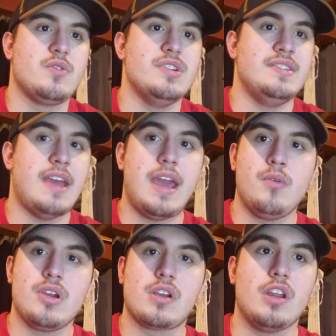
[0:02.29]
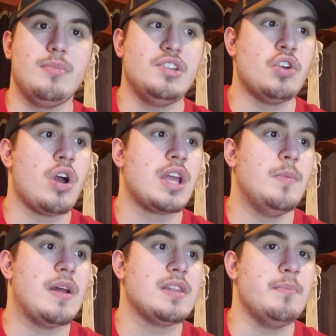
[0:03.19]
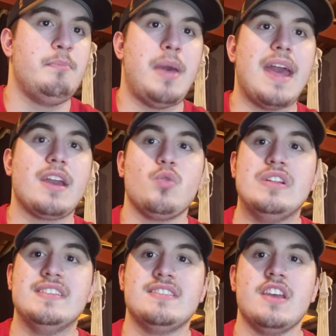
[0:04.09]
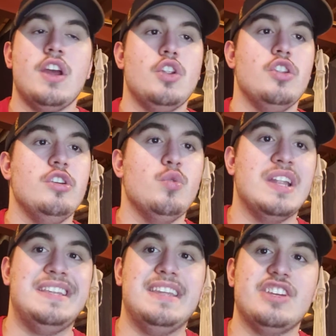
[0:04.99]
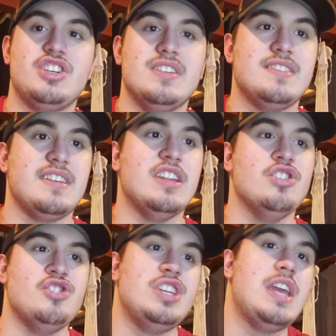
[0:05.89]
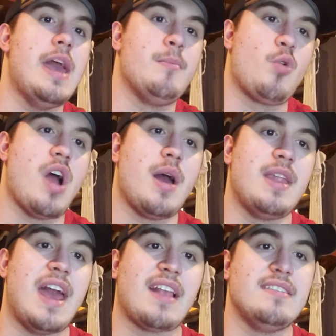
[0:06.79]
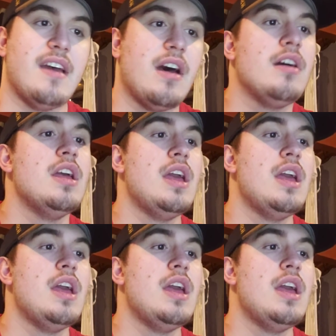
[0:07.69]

Today we are going to be talking about the Penguins' new additions in GM Ron Hextall